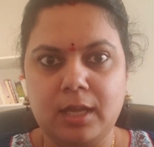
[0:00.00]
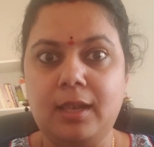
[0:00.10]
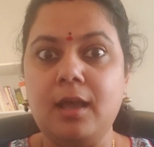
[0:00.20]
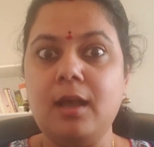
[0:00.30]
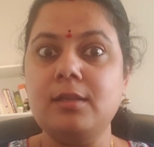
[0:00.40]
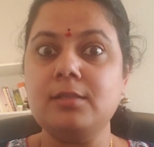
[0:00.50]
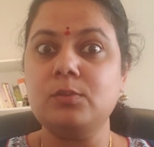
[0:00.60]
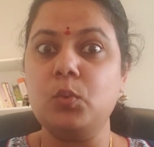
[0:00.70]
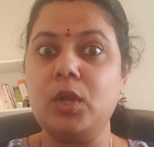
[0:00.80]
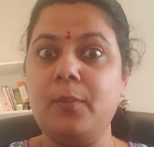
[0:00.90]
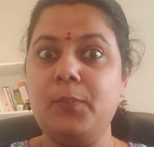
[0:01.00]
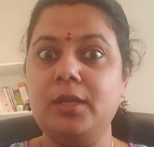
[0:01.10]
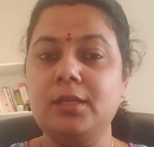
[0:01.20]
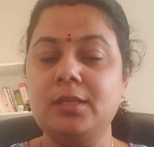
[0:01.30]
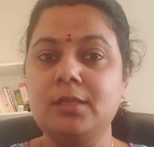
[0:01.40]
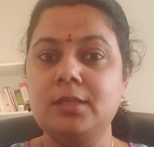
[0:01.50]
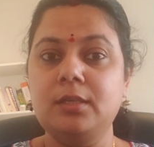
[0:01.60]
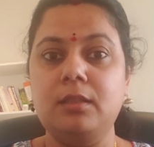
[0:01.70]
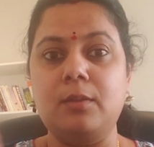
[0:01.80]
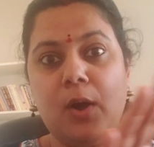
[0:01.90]
Alas, what happened?
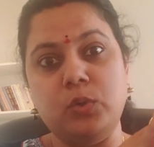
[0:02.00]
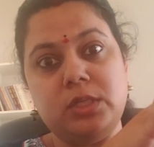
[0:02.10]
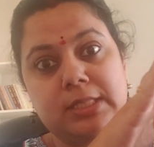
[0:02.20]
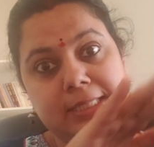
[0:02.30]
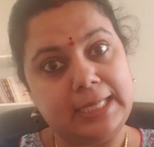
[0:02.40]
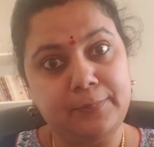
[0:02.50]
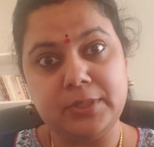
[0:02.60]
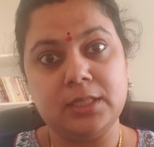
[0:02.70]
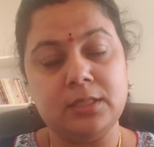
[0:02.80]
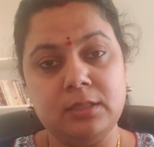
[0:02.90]
The mountain slipped.